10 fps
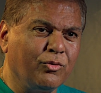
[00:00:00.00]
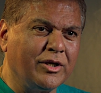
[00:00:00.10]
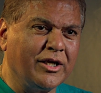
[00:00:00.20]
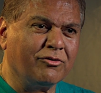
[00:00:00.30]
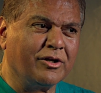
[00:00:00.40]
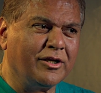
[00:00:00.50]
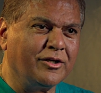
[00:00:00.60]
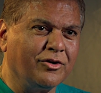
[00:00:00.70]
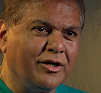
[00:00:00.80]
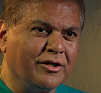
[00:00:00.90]
we have cleared
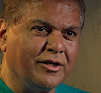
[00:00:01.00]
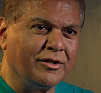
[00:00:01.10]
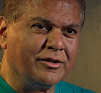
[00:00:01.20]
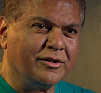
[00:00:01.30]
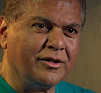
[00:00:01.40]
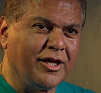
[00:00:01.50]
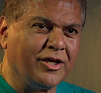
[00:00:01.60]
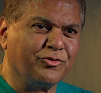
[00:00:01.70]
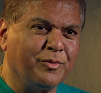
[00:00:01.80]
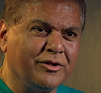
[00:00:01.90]
Ugandan
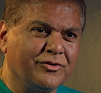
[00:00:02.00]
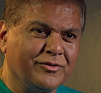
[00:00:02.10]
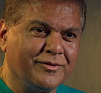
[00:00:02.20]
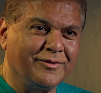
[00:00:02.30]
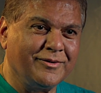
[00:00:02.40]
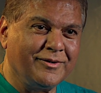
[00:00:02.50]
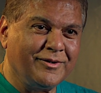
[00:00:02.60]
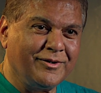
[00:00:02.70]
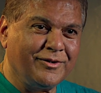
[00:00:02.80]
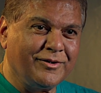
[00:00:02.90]
airspace.
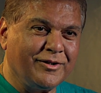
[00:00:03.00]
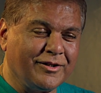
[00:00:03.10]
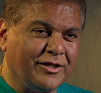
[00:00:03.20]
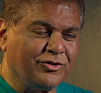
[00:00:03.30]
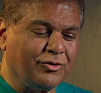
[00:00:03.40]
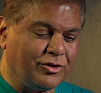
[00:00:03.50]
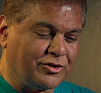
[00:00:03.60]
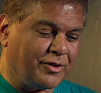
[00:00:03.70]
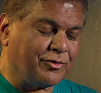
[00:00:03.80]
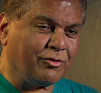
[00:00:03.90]
And that's the only
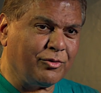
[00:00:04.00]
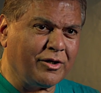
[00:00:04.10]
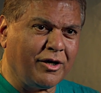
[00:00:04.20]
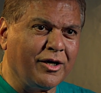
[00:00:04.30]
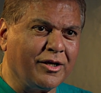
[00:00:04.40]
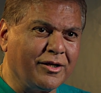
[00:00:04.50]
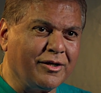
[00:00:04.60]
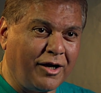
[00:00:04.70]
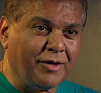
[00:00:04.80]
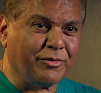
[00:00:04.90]
time that
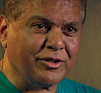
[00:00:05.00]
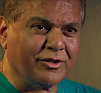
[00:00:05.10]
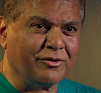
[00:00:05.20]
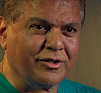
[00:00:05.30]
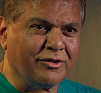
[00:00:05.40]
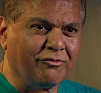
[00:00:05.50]
I particularly